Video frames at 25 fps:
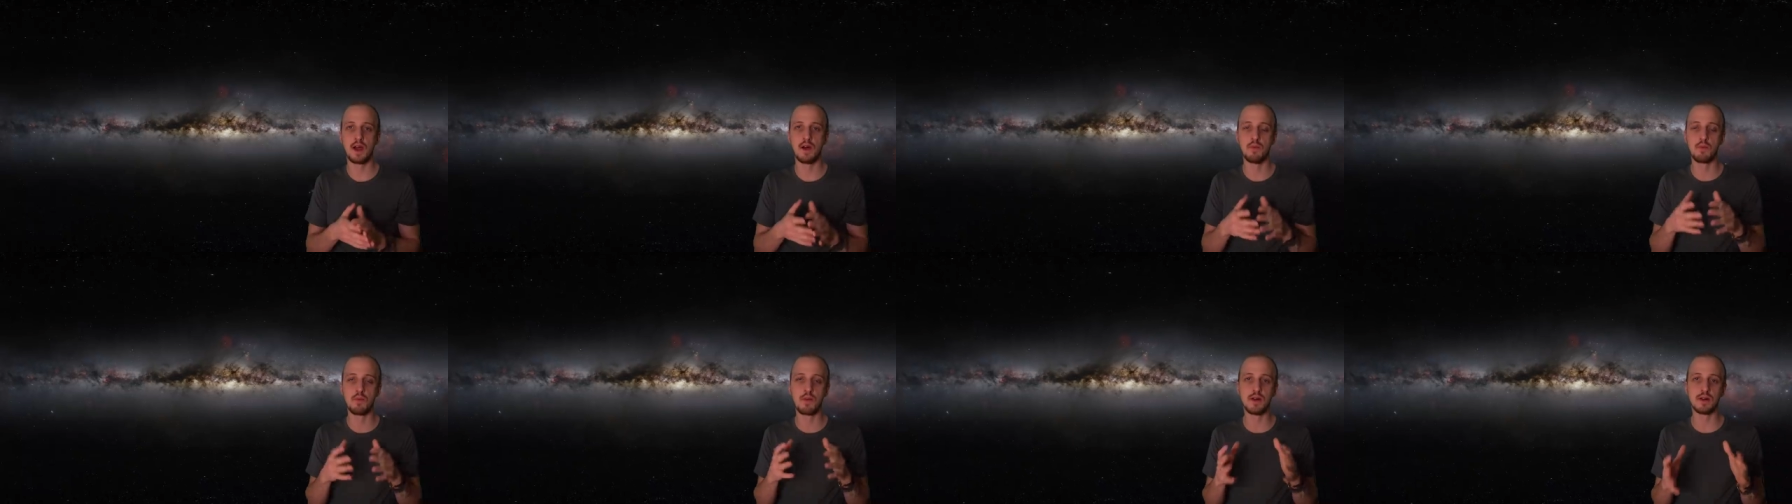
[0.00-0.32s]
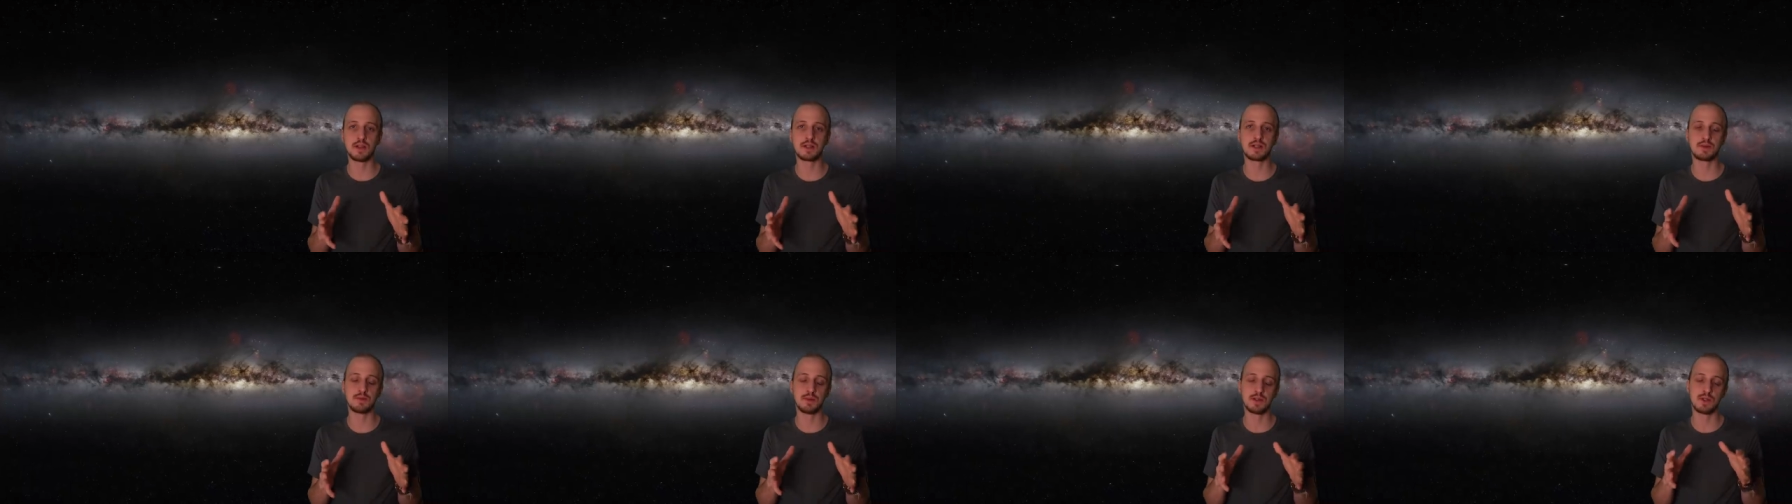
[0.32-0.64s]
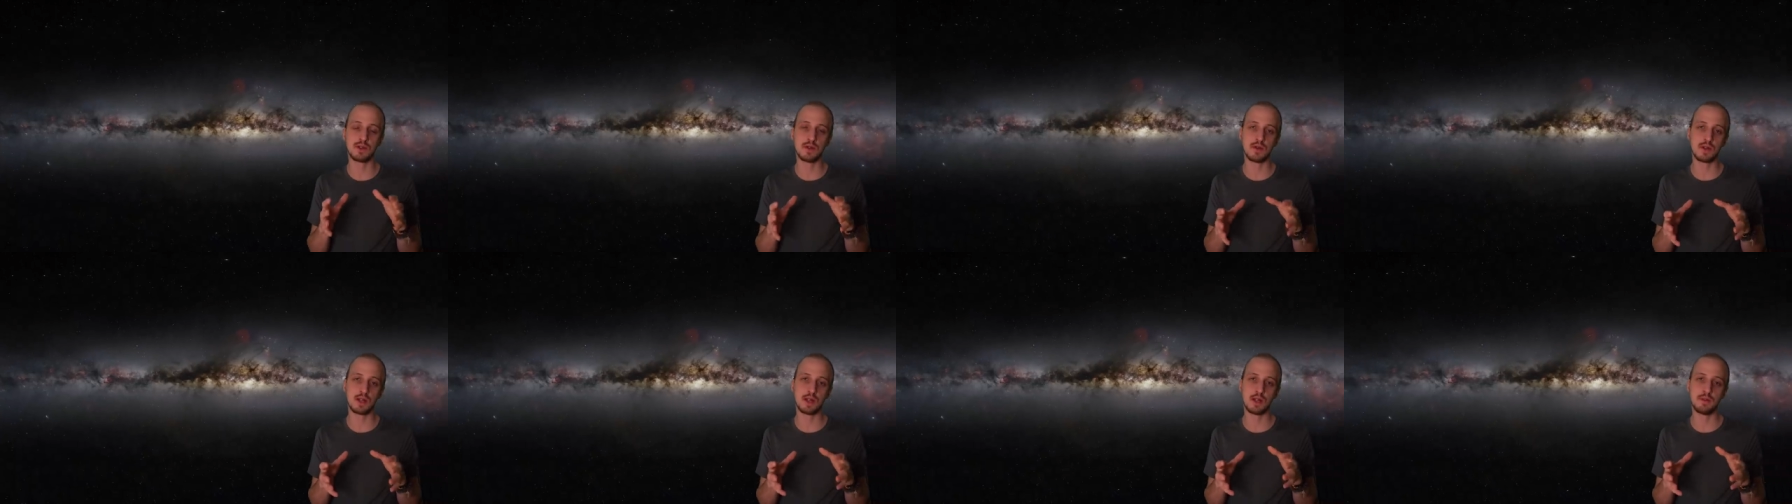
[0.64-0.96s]
And whilst we're
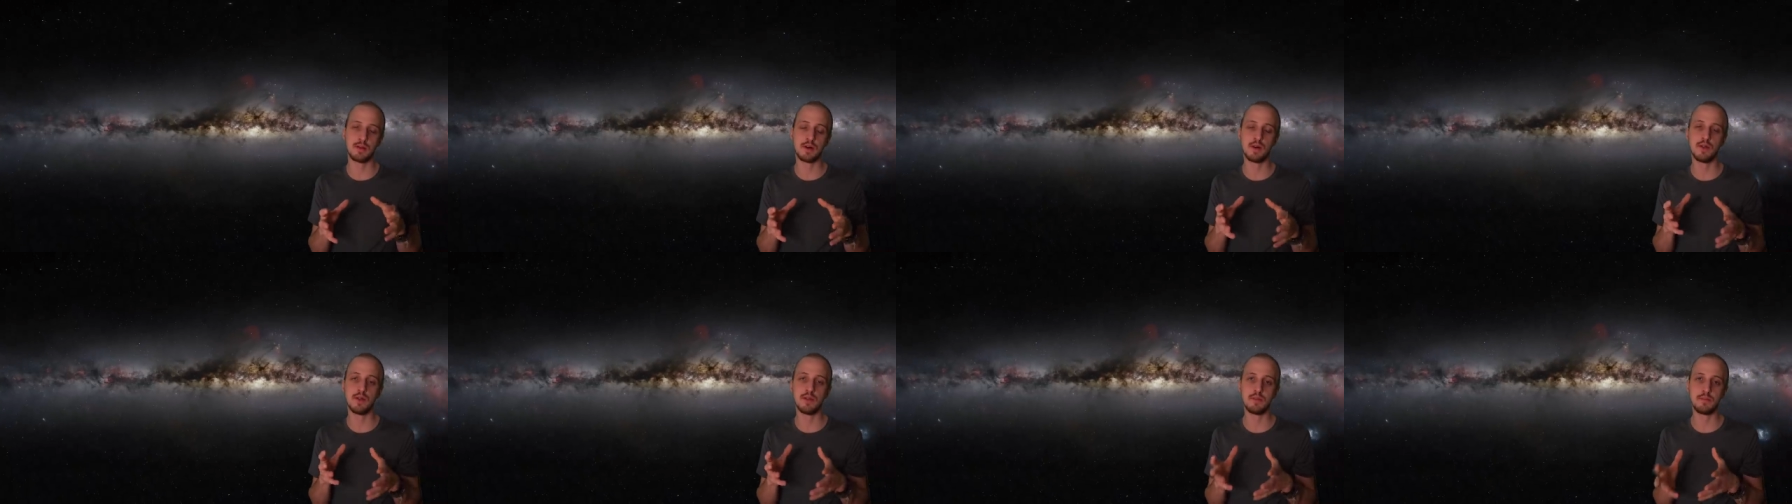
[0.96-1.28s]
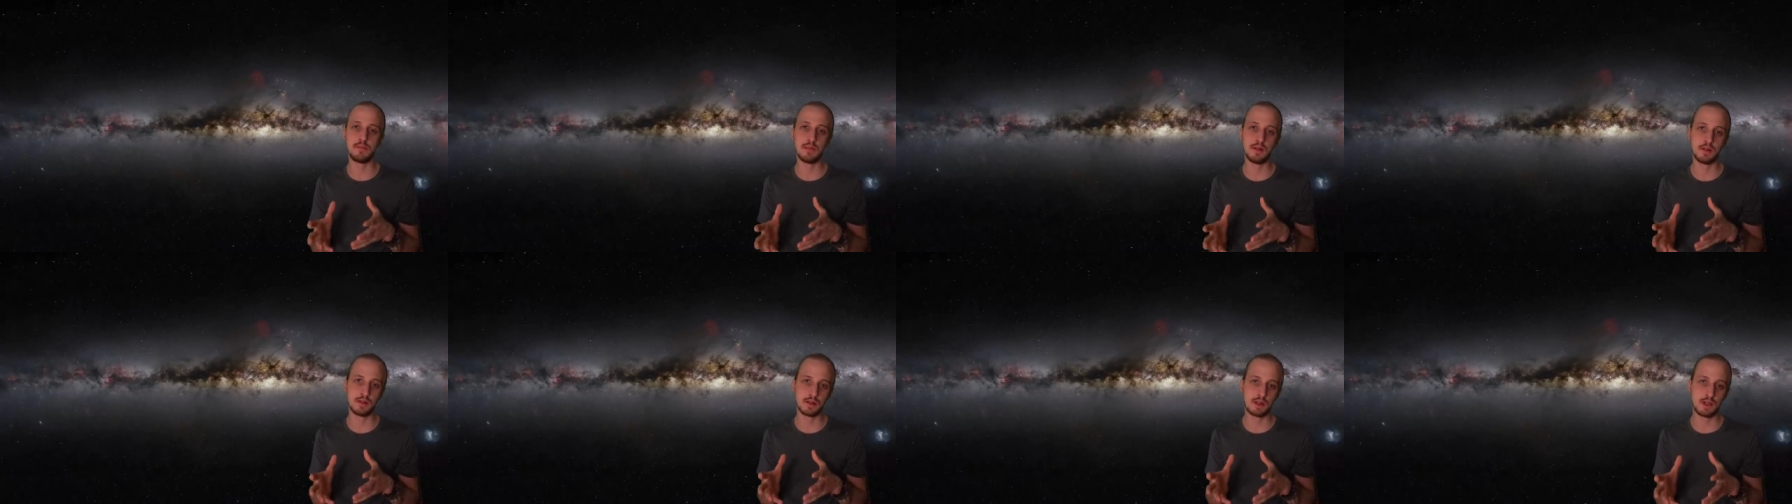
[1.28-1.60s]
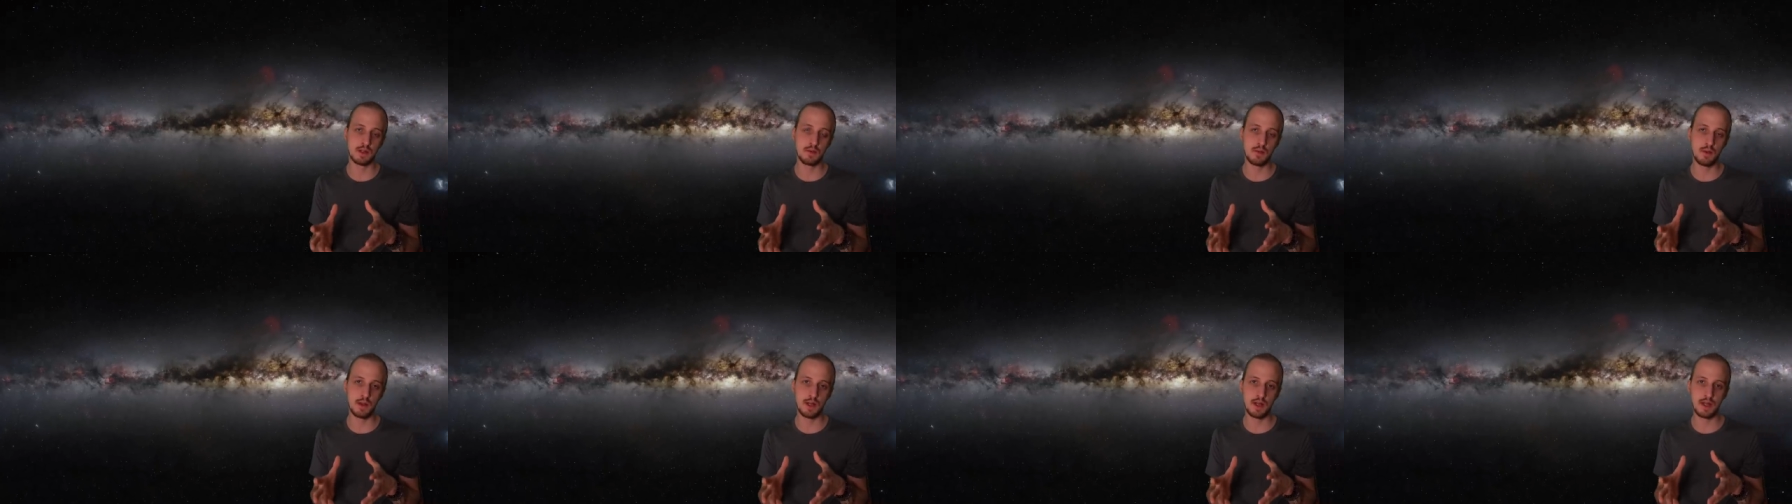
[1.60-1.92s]
talking about the
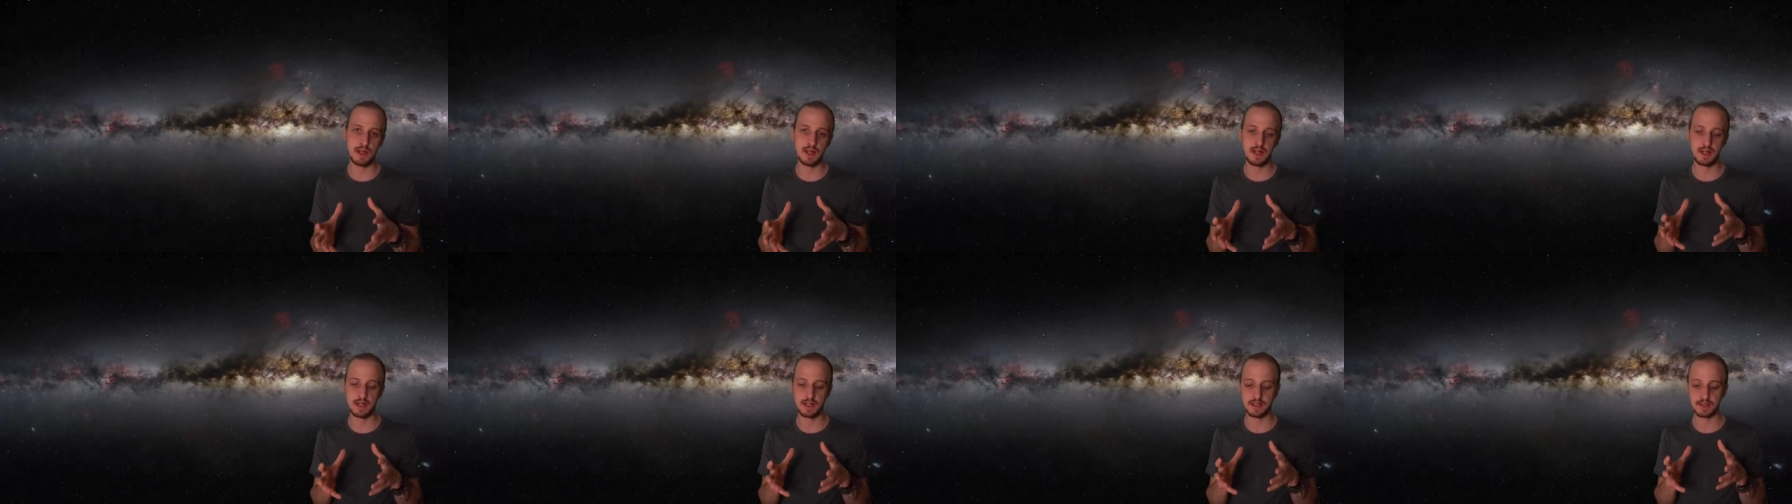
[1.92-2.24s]
Milky Way,